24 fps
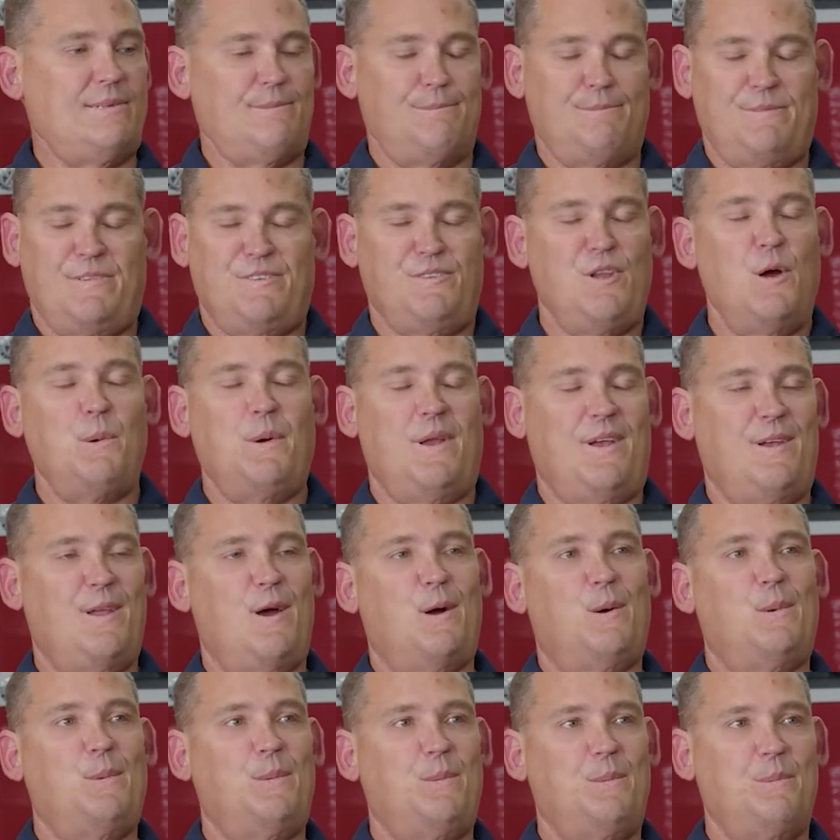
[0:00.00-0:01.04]
There's no way to know.
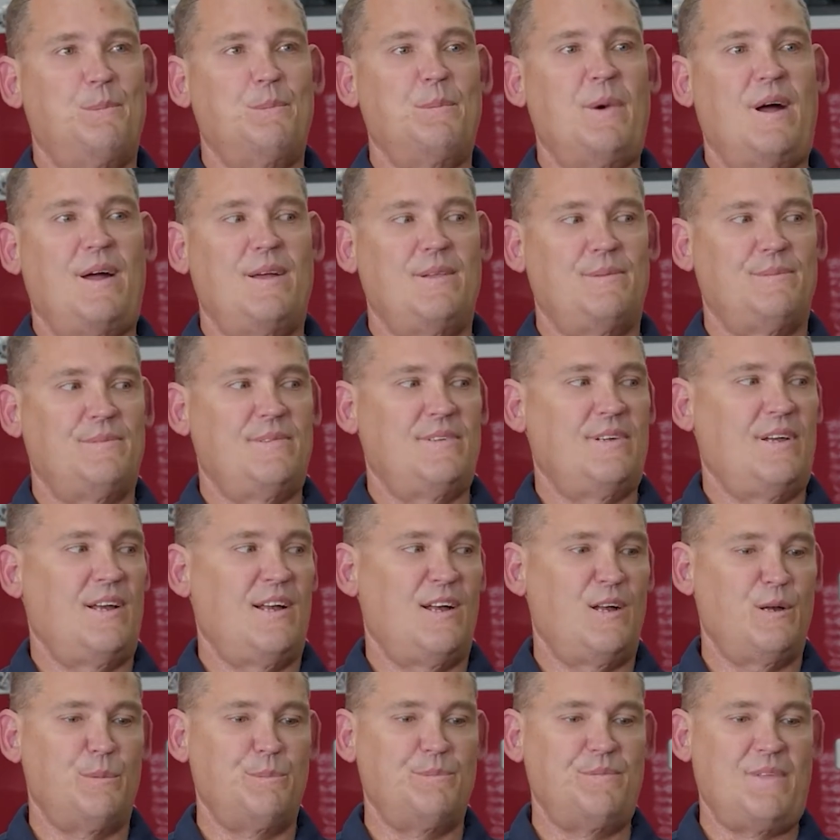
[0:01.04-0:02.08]
Yeah.
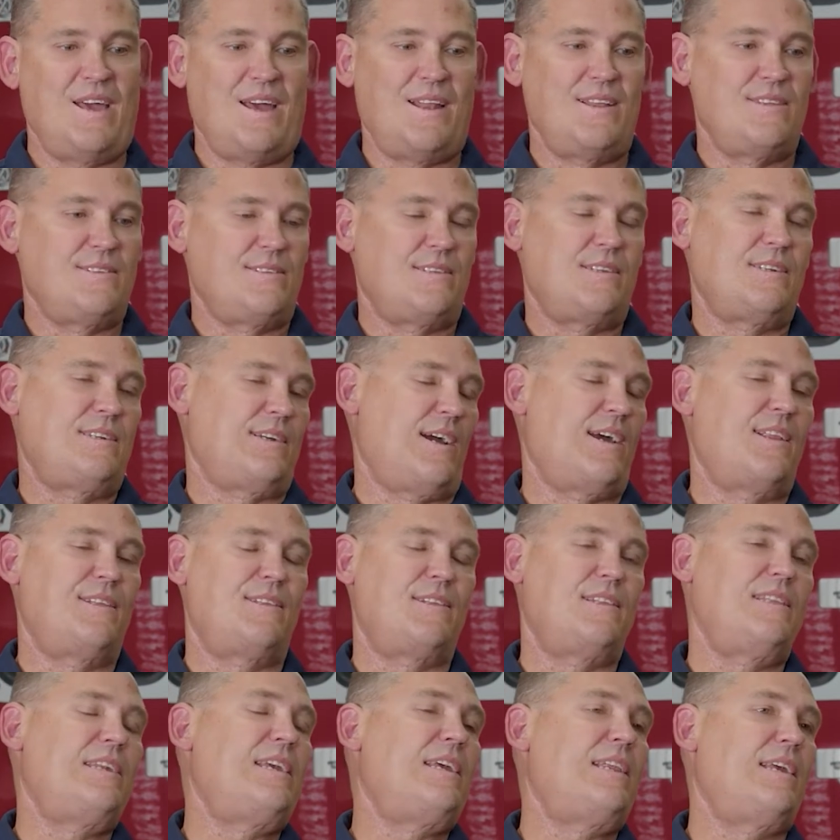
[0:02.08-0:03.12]
But that is the kind of the
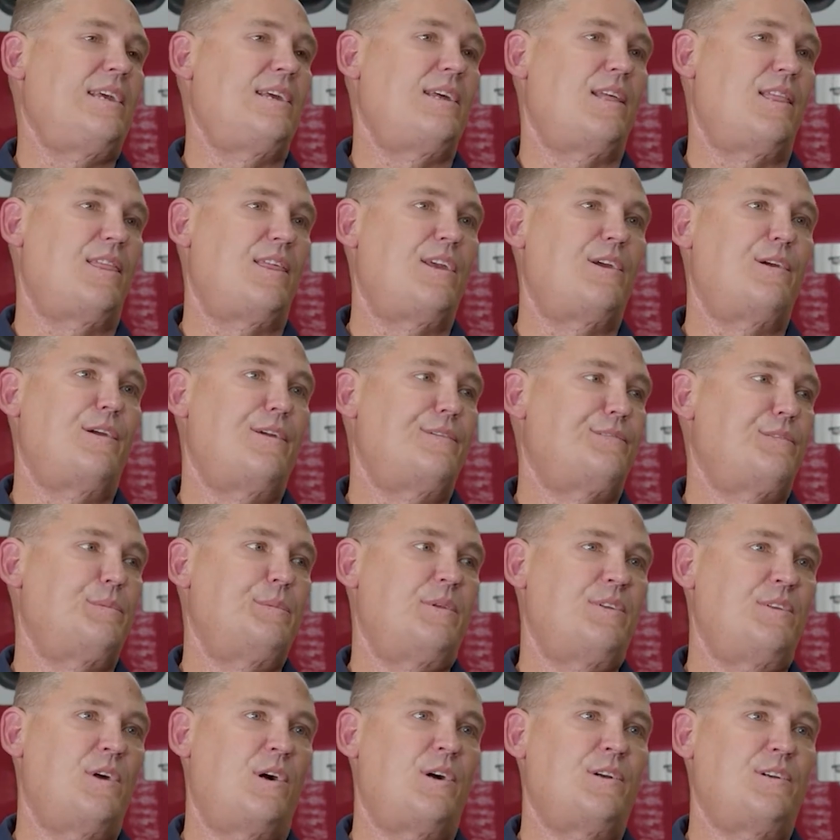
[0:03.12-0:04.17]
leading theory from
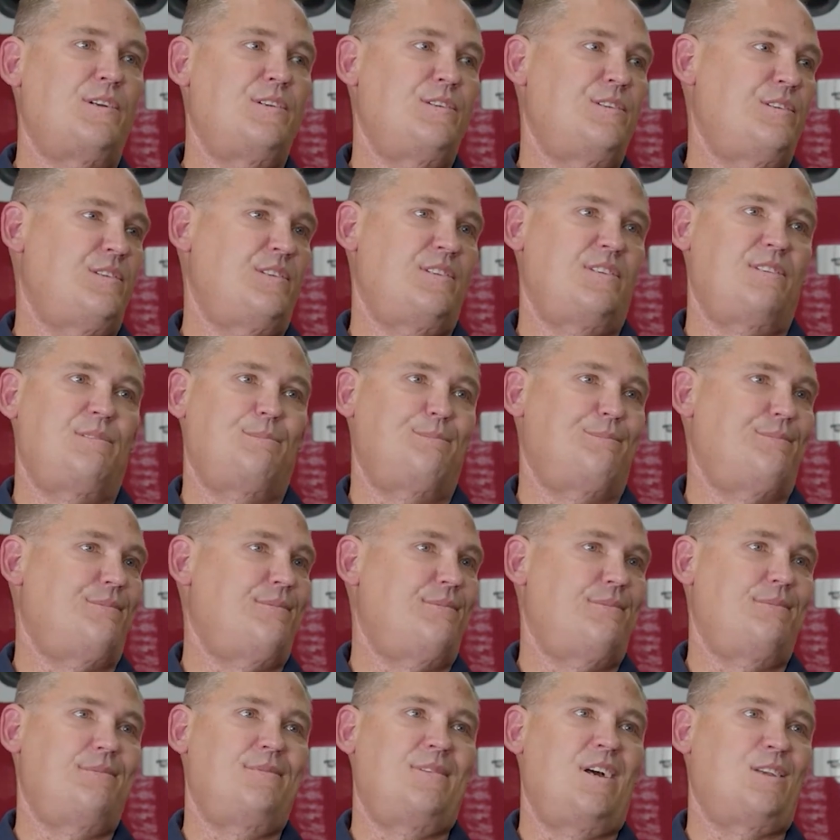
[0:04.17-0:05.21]
the doctors, is
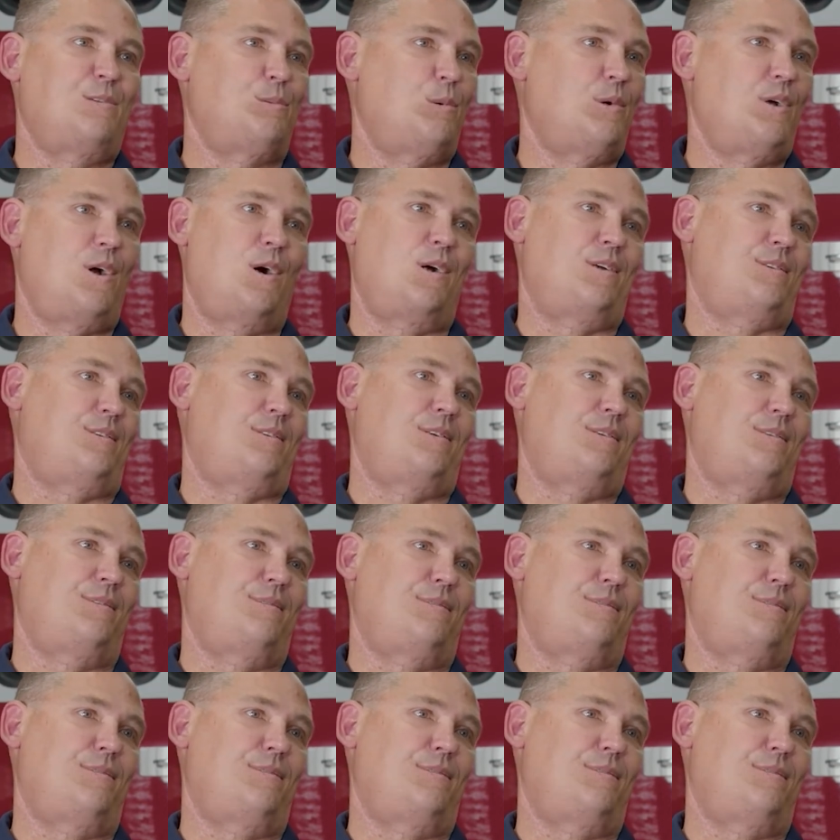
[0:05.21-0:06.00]
that's what caused it.